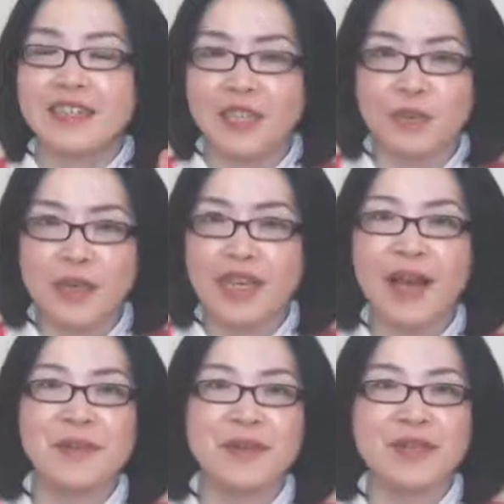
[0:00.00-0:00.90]
This week
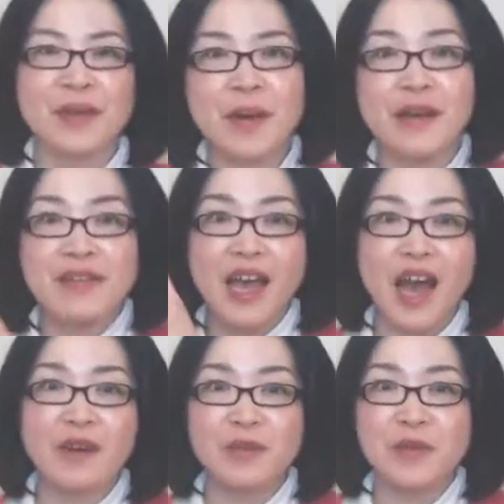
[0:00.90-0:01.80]
I'm talking about
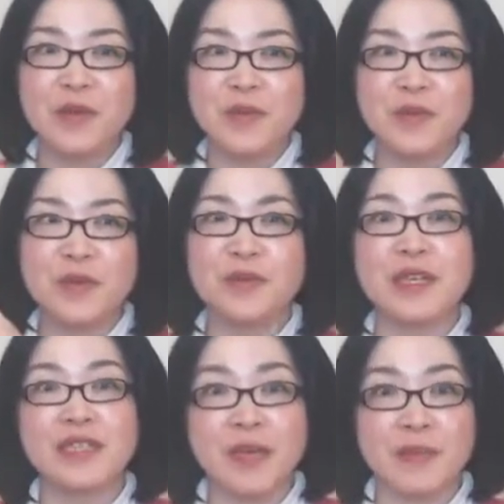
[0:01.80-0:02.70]
how to improve
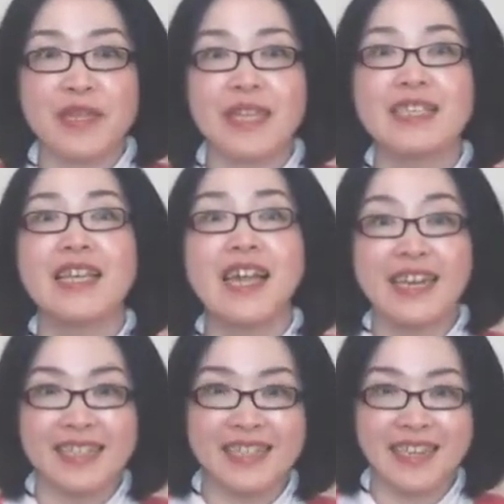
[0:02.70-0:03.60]
your Japanese
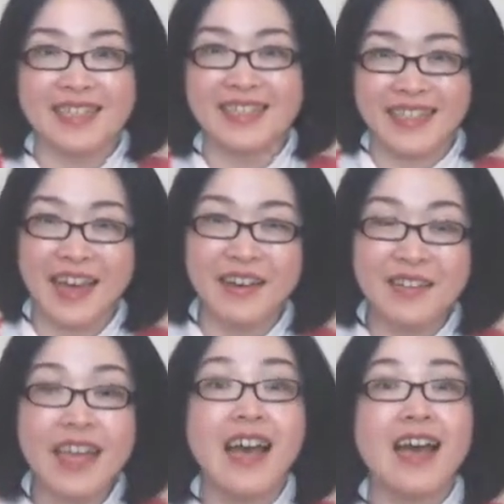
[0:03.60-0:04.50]
listening skills
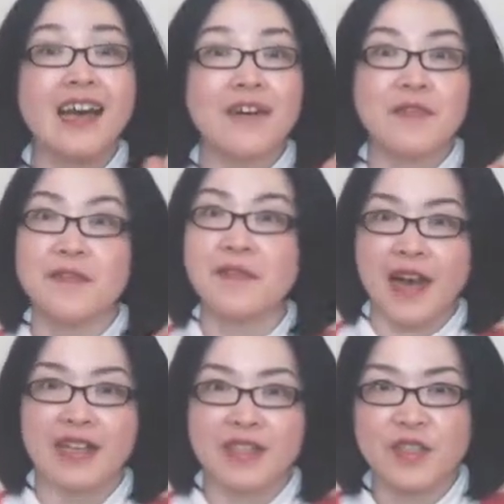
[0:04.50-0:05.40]

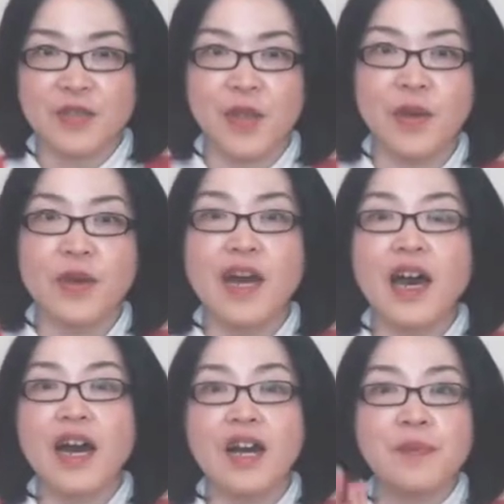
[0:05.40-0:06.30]
fast. So
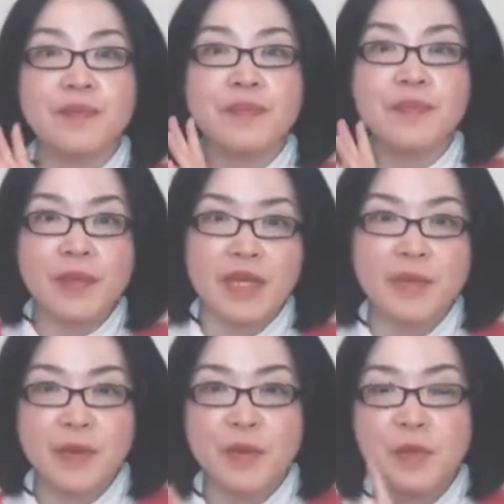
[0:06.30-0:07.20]
many
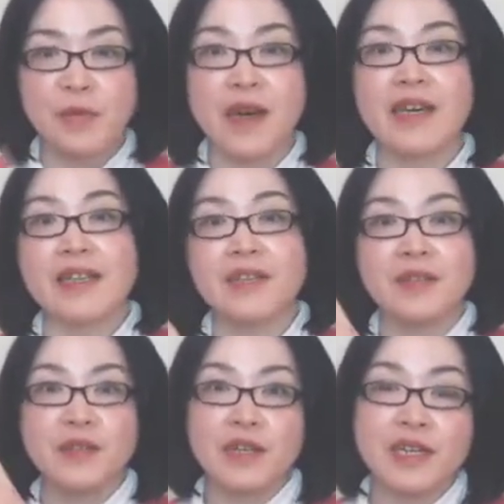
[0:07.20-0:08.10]
people find
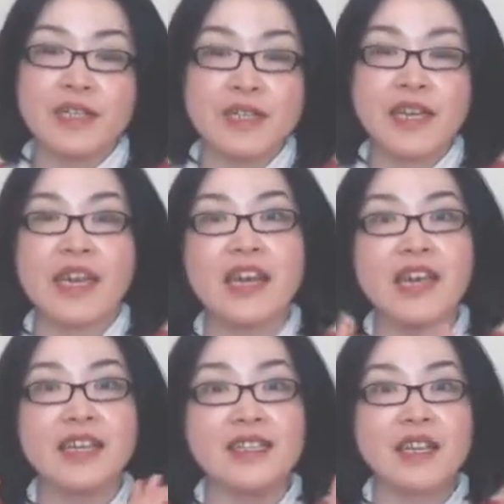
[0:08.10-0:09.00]
listening
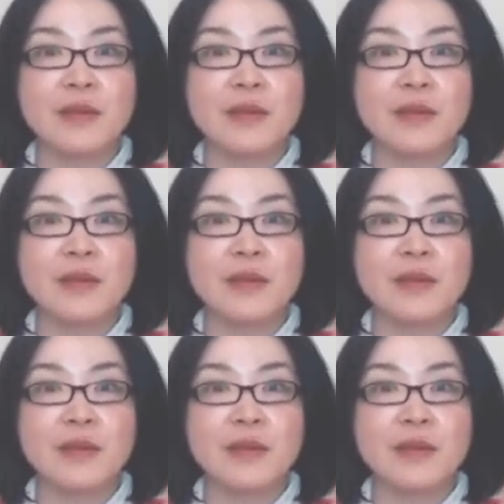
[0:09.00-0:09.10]
is